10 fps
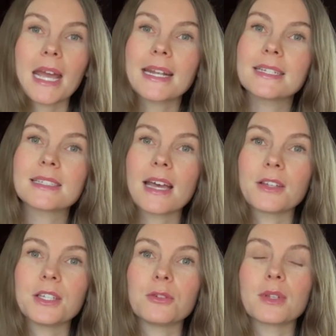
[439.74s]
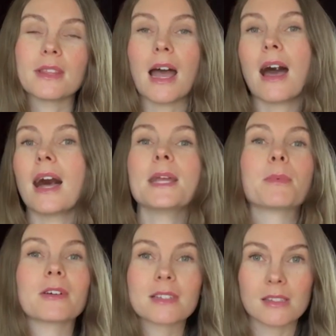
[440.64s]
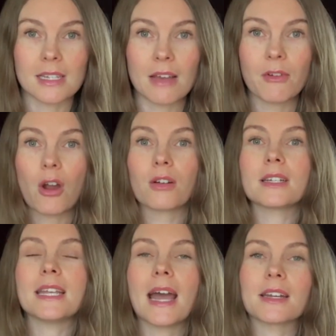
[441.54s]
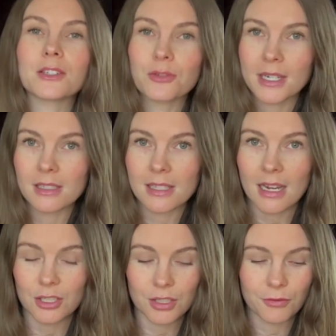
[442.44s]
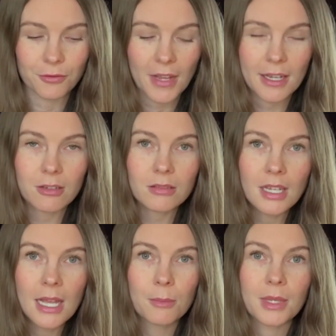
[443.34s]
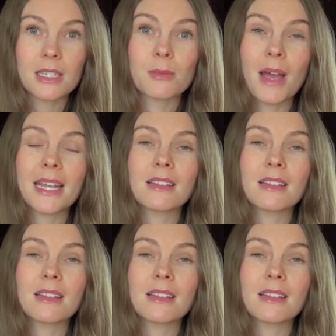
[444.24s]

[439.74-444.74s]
I can tell you that I personally have already had a transaction fail because my